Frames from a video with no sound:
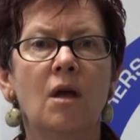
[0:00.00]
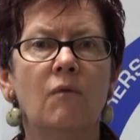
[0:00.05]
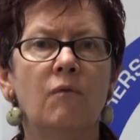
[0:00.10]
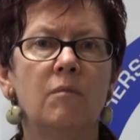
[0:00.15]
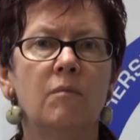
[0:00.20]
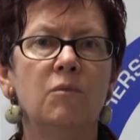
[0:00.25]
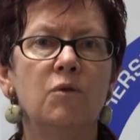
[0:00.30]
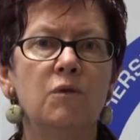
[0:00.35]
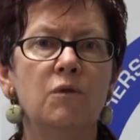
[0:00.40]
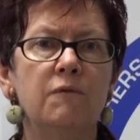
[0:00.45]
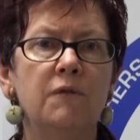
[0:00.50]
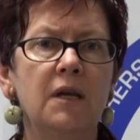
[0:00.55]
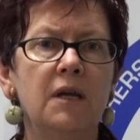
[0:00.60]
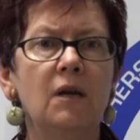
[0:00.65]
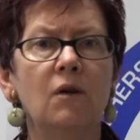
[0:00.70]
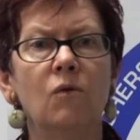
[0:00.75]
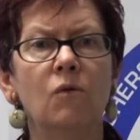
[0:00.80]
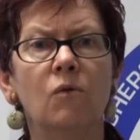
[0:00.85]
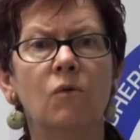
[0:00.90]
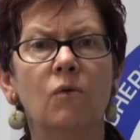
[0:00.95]
removing
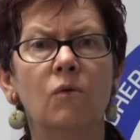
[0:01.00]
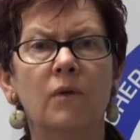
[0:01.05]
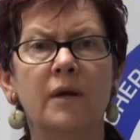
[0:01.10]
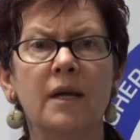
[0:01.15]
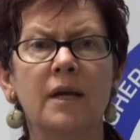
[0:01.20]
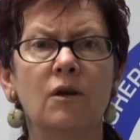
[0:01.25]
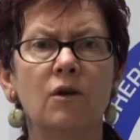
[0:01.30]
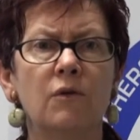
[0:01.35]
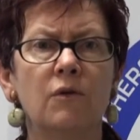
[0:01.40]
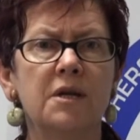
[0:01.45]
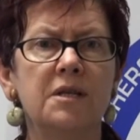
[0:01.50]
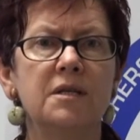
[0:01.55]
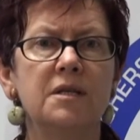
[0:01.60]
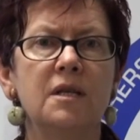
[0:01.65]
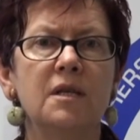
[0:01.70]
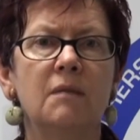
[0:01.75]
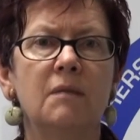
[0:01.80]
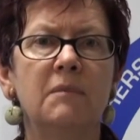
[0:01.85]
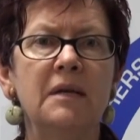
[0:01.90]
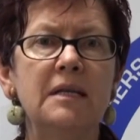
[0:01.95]
or
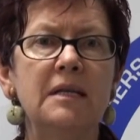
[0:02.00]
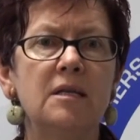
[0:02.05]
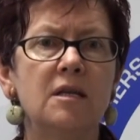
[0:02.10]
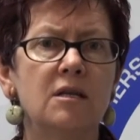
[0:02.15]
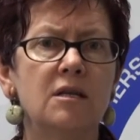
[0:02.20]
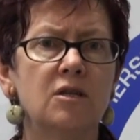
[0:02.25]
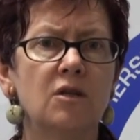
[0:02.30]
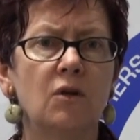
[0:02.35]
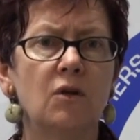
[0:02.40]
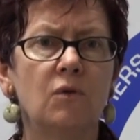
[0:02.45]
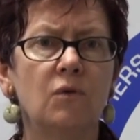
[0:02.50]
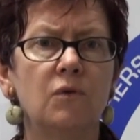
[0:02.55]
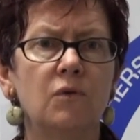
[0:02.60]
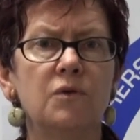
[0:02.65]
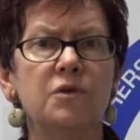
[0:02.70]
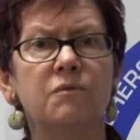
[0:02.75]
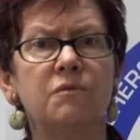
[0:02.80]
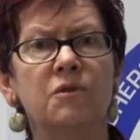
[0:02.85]
increasing the meetings clause,